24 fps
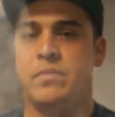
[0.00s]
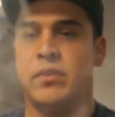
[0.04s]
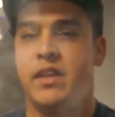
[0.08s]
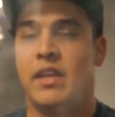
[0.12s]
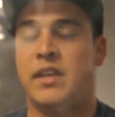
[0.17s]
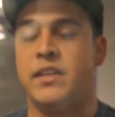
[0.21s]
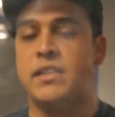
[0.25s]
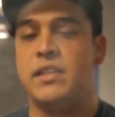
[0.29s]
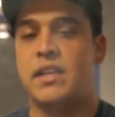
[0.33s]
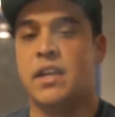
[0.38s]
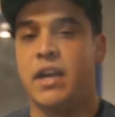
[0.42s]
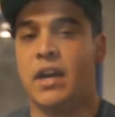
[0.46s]

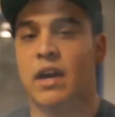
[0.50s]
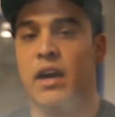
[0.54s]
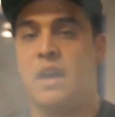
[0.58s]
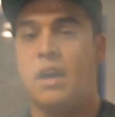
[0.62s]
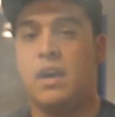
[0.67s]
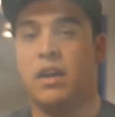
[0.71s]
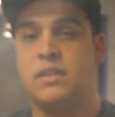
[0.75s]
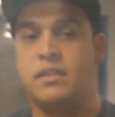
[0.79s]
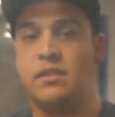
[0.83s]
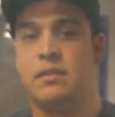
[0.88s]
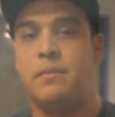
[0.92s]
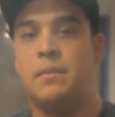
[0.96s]
Tastes like a
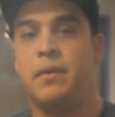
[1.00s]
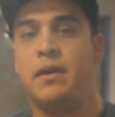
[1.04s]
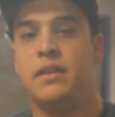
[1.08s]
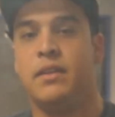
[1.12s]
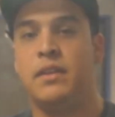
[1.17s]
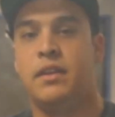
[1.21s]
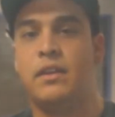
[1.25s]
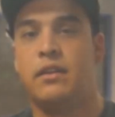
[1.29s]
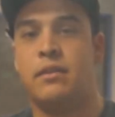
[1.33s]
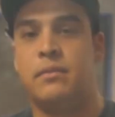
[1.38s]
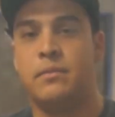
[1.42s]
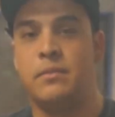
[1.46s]
hot
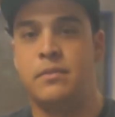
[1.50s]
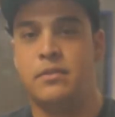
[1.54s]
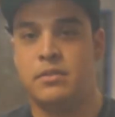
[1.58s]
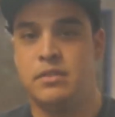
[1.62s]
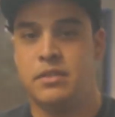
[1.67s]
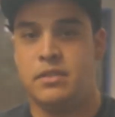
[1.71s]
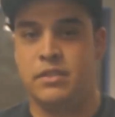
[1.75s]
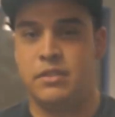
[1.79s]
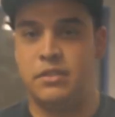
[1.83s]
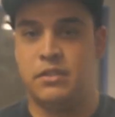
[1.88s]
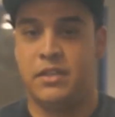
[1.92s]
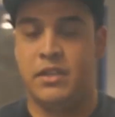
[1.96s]
tamale
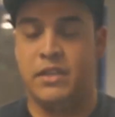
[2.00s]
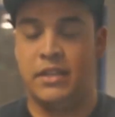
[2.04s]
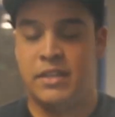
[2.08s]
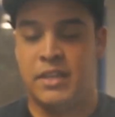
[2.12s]
almost. It's